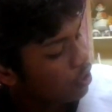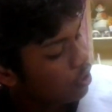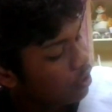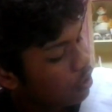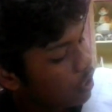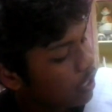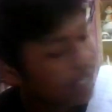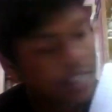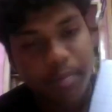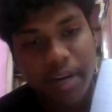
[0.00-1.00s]
Its
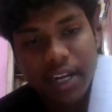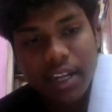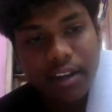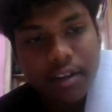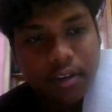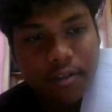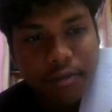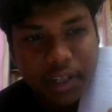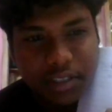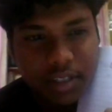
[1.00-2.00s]
binary first
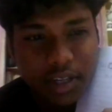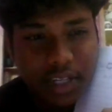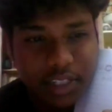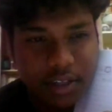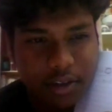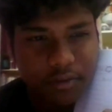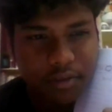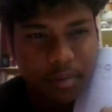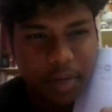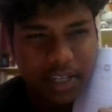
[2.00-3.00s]
digit of the
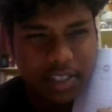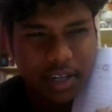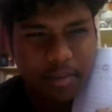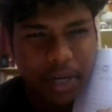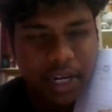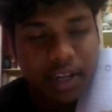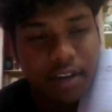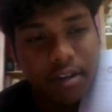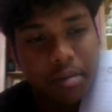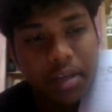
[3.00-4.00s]
binary will be
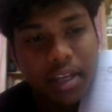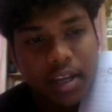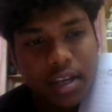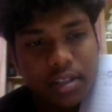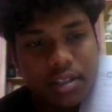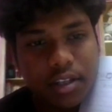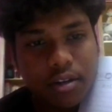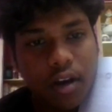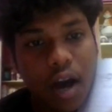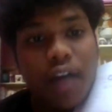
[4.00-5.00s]
0
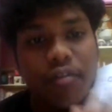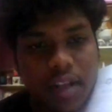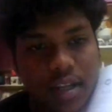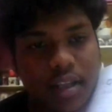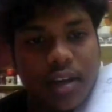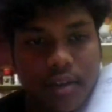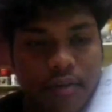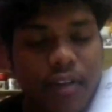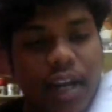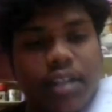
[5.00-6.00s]
after the fraction
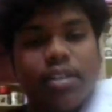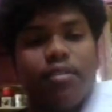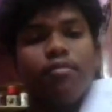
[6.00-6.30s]
value,